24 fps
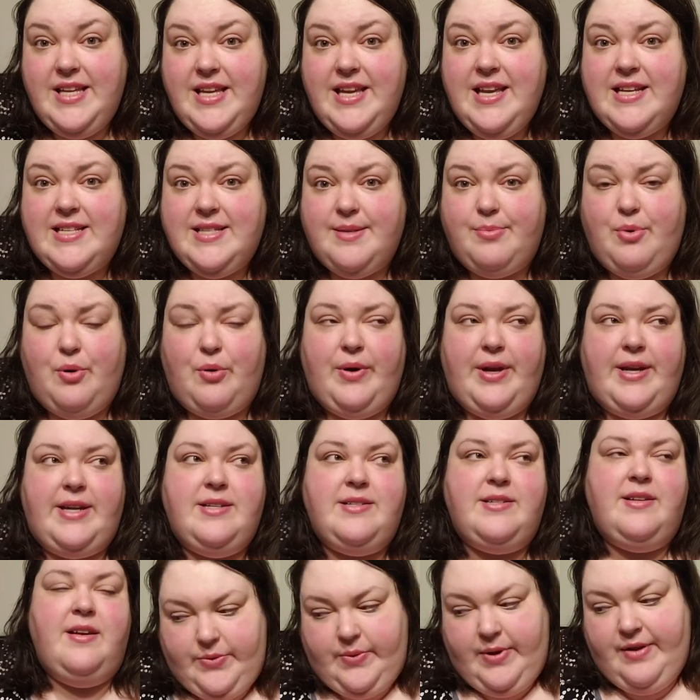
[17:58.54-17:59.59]
he has a
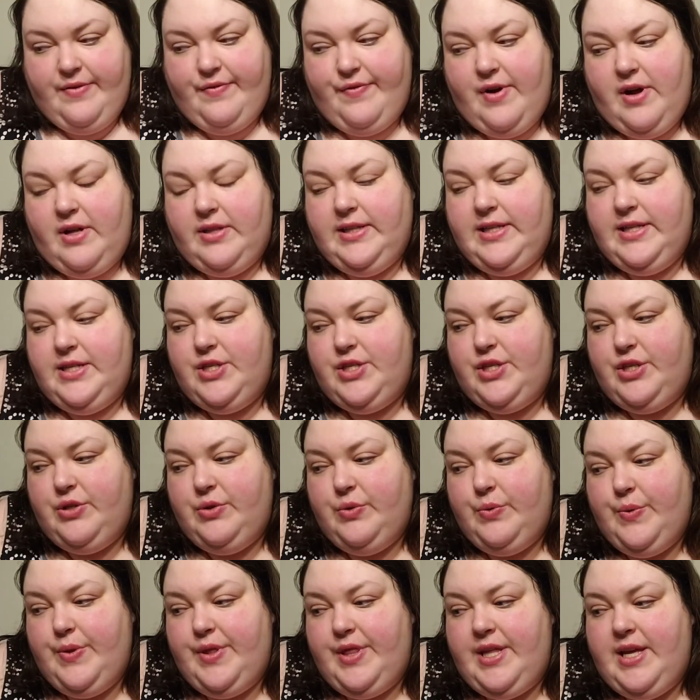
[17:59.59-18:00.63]
point. So I fall
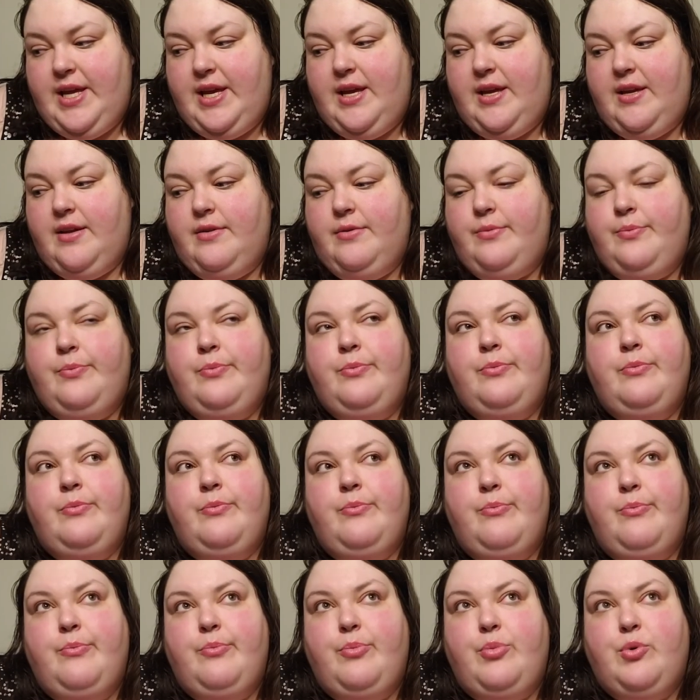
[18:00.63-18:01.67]
into the
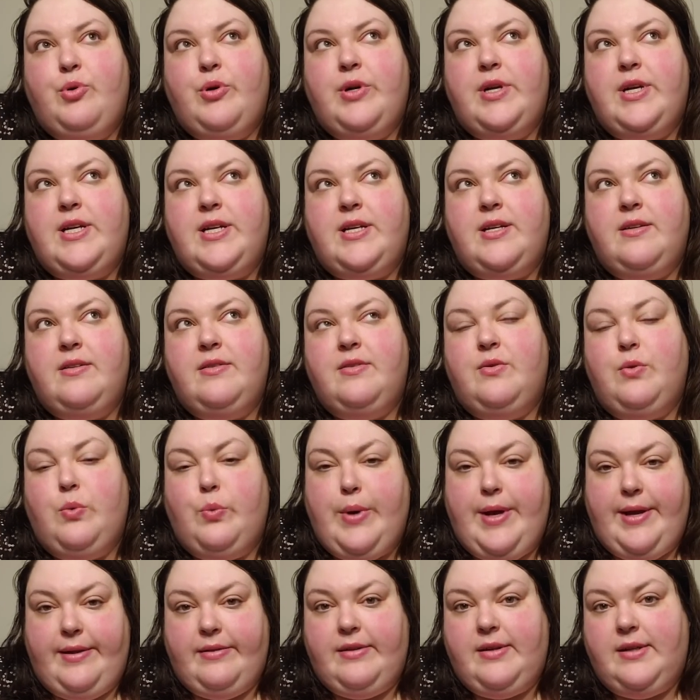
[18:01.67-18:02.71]
pre
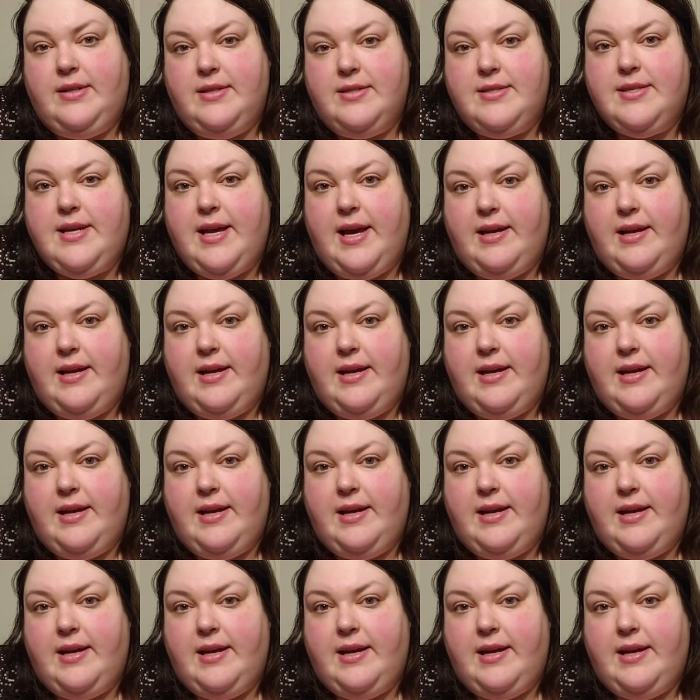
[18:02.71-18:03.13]
weight loss